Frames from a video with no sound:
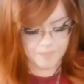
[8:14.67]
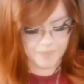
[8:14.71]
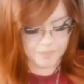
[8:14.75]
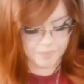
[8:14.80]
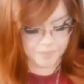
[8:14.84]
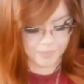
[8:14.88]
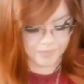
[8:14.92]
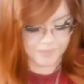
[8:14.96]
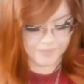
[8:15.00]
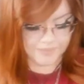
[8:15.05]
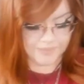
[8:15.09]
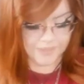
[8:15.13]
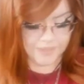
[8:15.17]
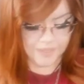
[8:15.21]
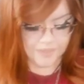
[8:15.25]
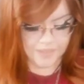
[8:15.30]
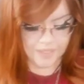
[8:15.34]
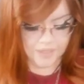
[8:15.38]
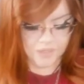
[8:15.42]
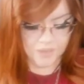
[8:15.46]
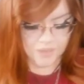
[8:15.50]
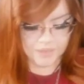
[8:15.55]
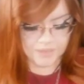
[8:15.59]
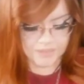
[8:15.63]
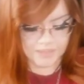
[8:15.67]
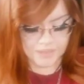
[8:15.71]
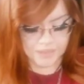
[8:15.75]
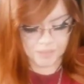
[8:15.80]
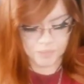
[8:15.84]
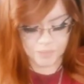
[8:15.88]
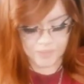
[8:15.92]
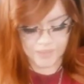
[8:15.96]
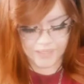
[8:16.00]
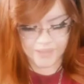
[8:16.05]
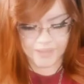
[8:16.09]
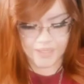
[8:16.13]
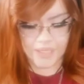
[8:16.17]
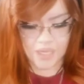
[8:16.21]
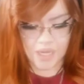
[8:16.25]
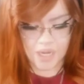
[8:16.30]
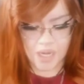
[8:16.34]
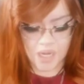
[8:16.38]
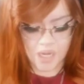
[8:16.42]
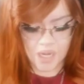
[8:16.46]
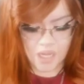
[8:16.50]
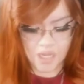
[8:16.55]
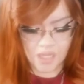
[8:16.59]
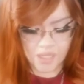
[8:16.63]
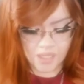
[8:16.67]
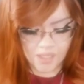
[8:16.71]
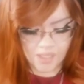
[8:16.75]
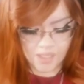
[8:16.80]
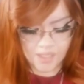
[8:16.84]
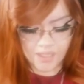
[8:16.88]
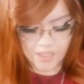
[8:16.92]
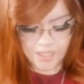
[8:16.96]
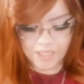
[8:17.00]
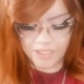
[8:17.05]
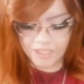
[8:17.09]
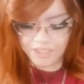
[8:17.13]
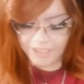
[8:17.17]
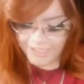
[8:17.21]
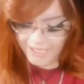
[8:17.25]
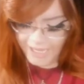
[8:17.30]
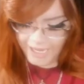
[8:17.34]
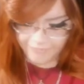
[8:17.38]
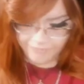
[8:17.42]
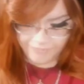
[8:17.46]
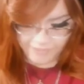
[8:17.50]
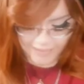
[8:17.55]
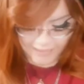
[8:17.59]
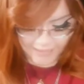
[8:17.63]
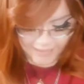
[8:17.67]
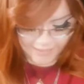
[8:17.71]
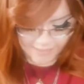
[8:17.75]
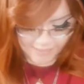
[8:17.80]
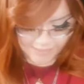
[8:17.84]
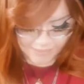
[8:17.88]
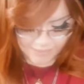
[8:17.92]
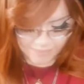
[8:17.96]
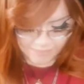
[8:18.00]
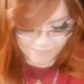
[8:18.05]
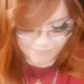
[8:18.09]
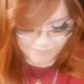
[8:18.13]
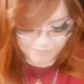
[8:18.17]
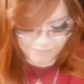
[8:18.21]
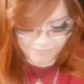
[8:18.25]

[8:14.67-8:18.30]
This person that you're dealing with could have kids.